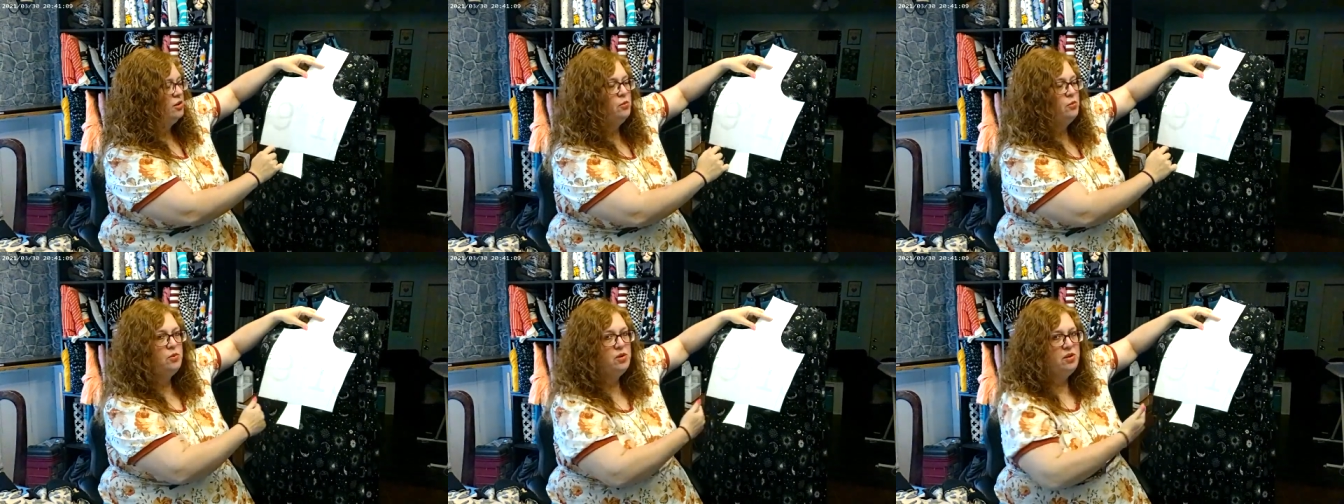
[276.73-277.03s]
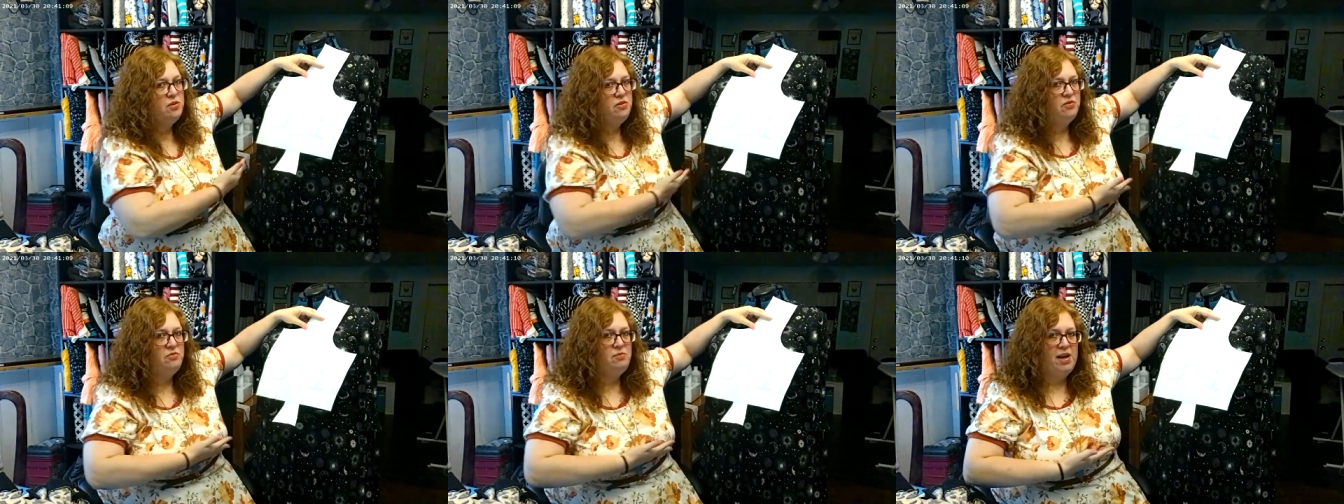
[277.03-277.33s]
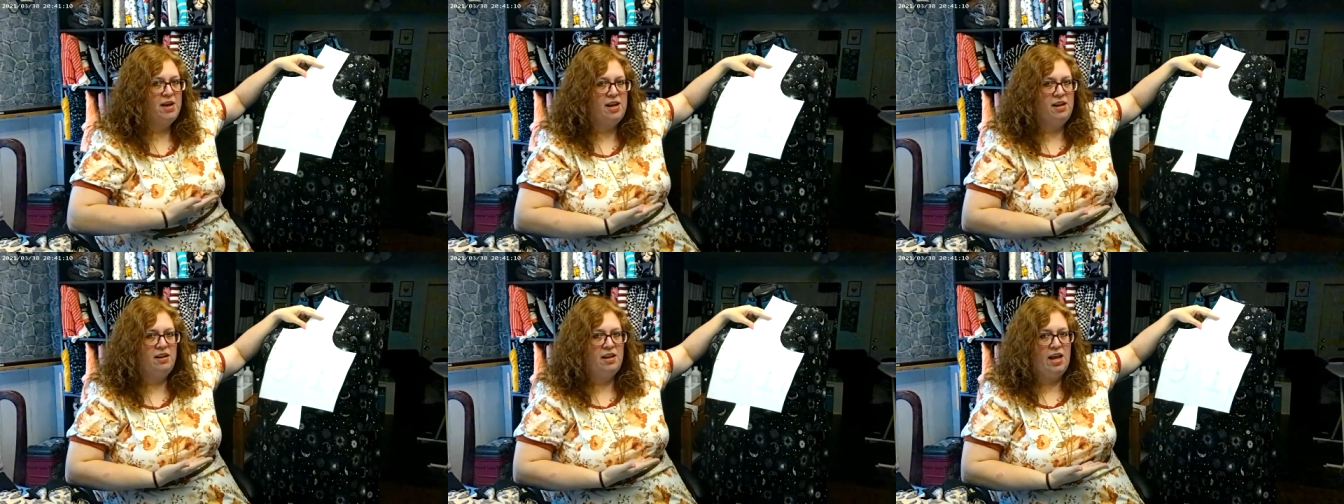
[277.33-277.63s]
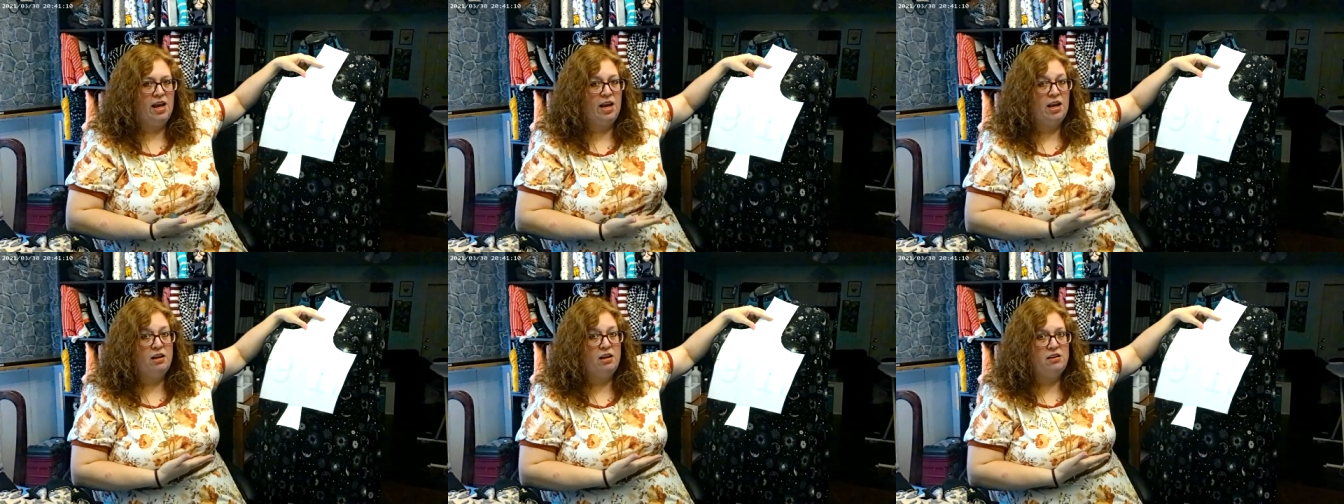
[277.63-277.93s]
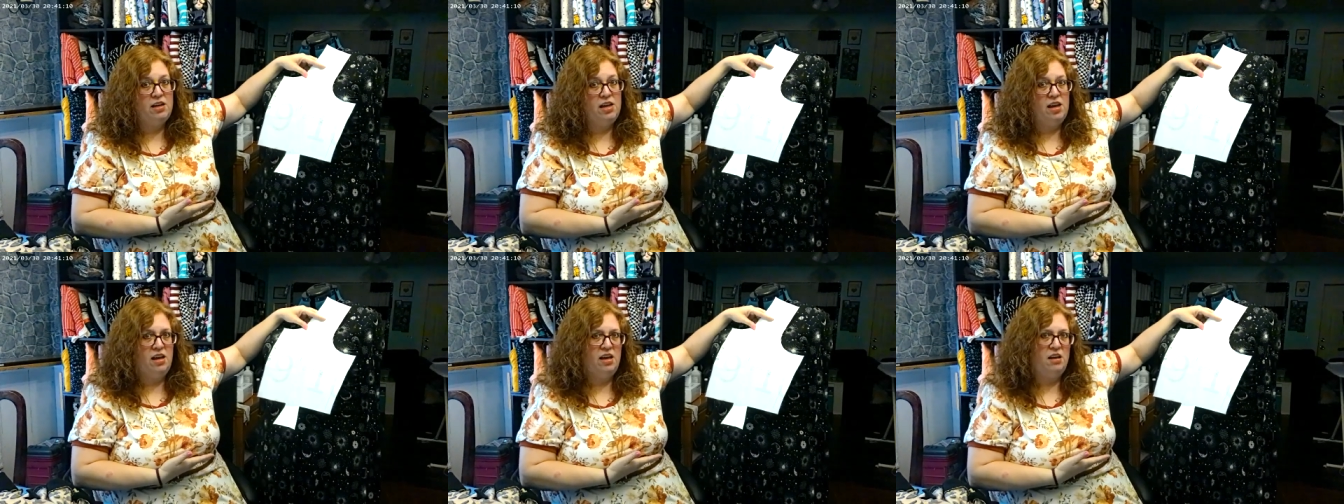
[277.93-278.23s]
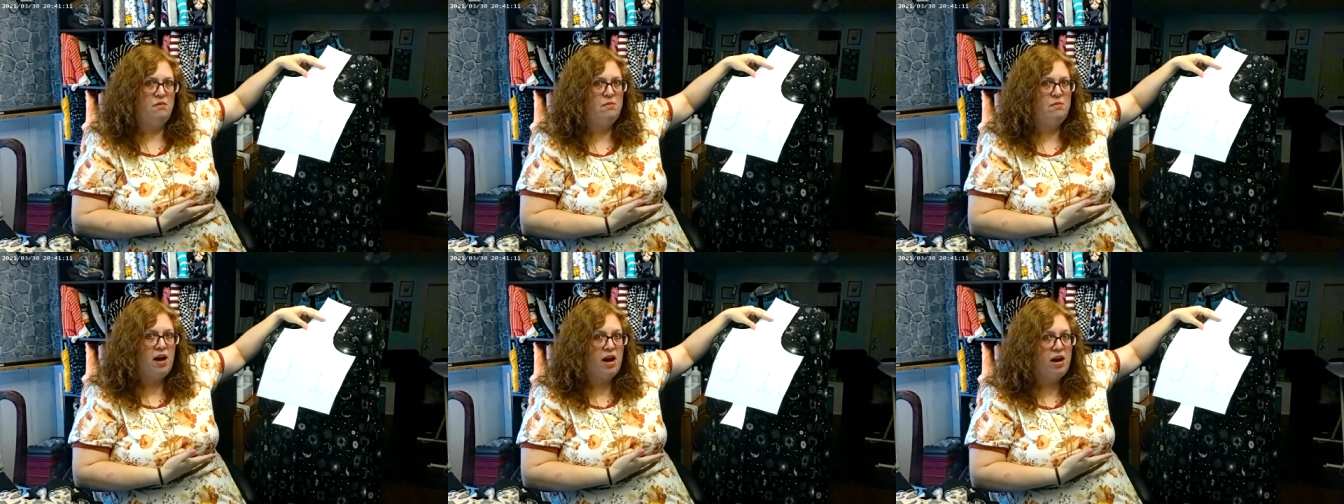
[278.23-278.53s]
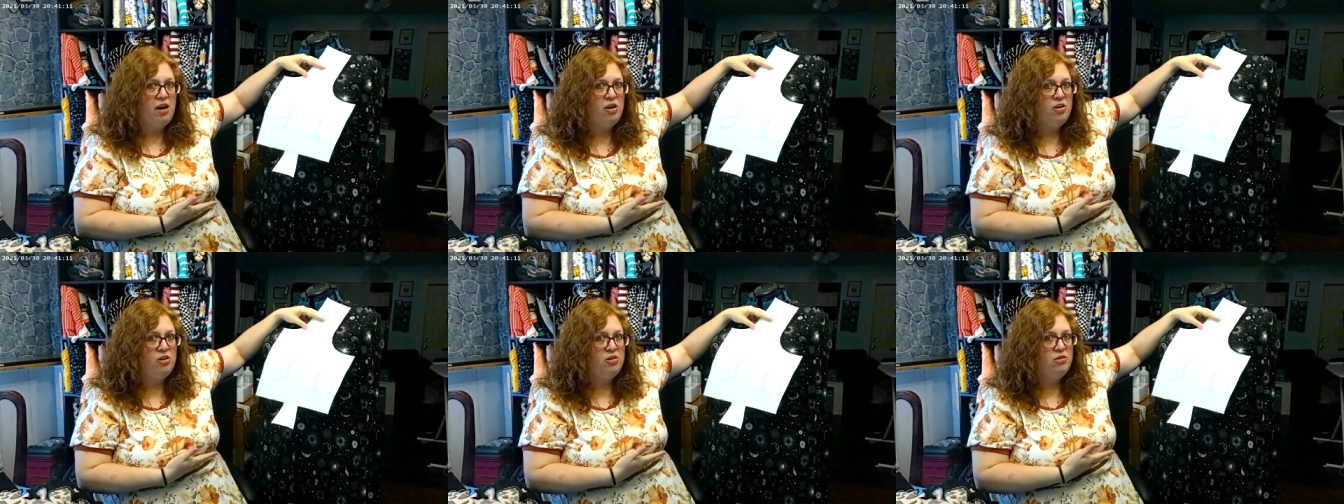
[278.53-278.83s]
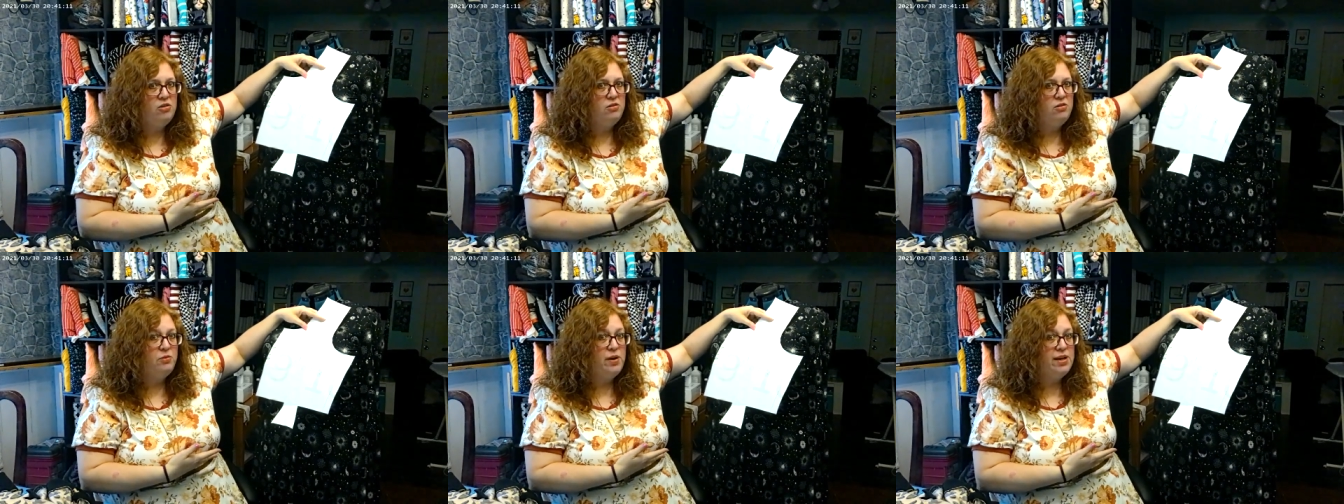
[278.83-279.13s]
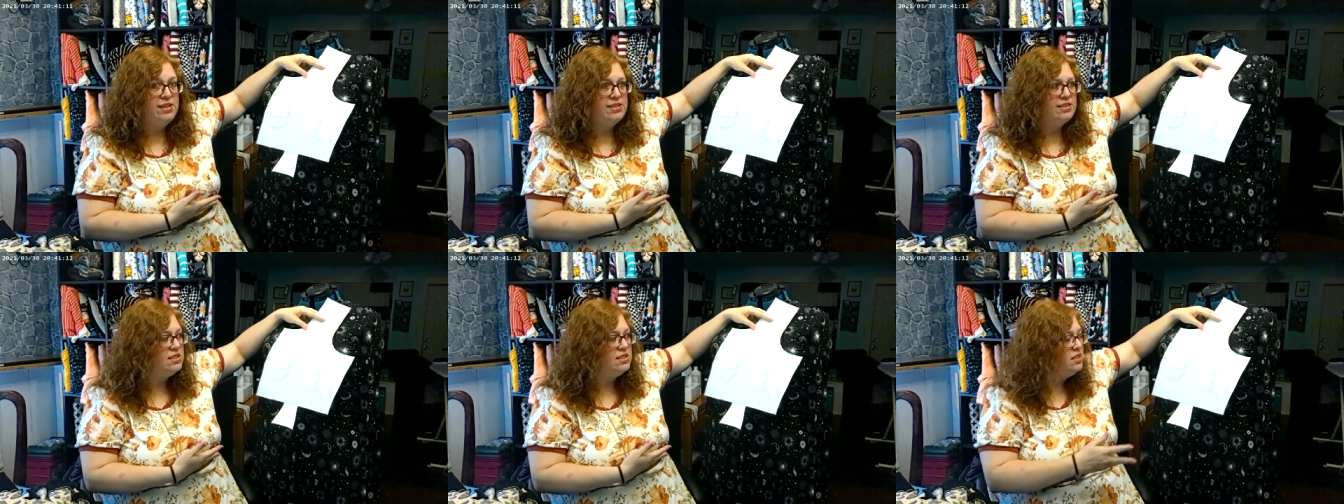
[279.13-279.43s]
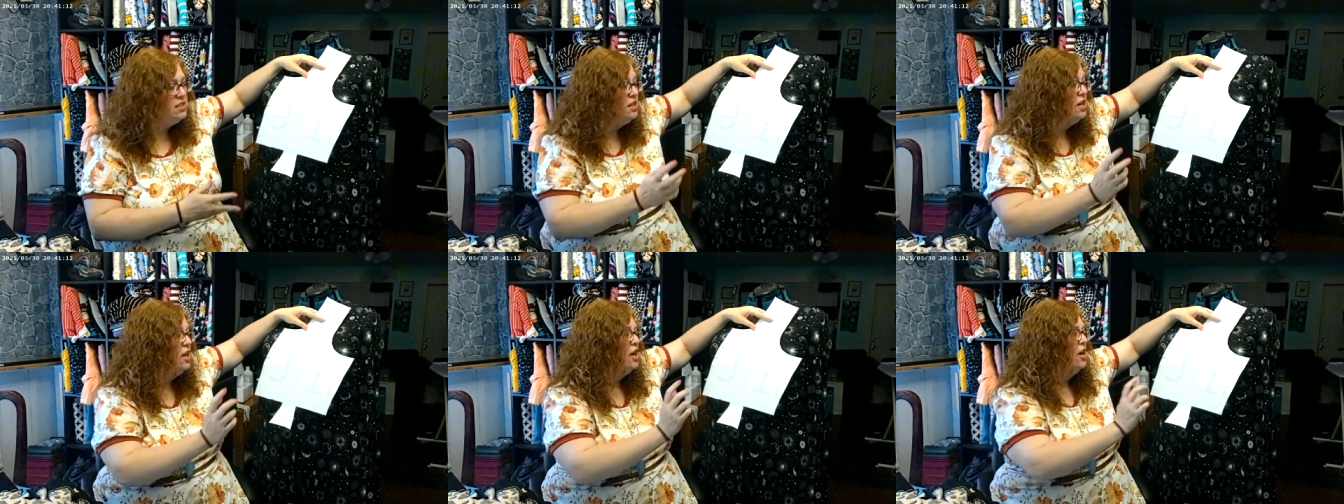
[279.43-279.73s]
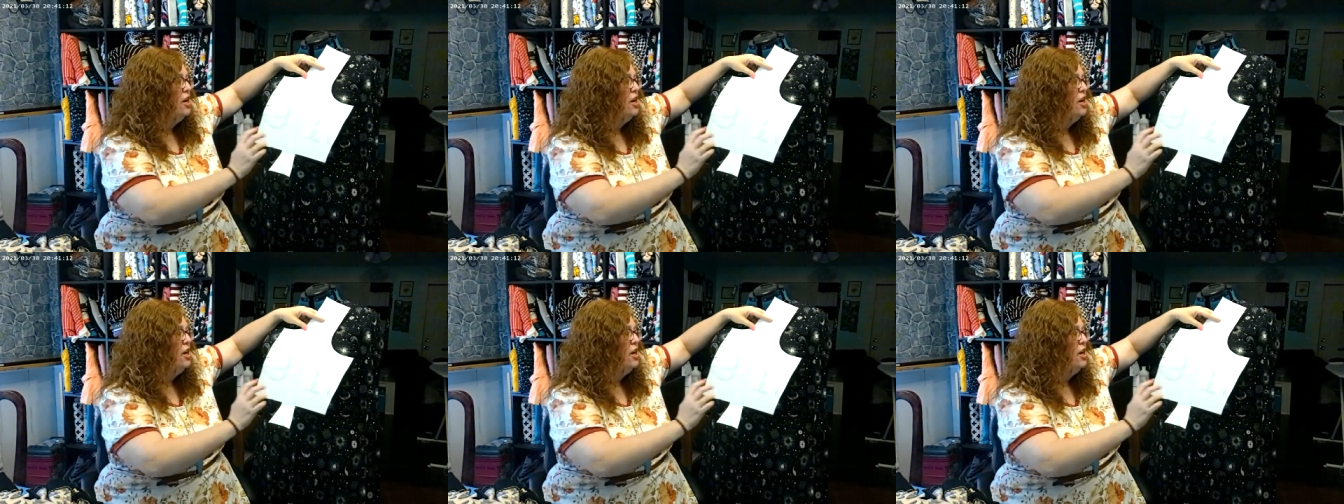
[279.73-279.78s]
would have been like empire waisted.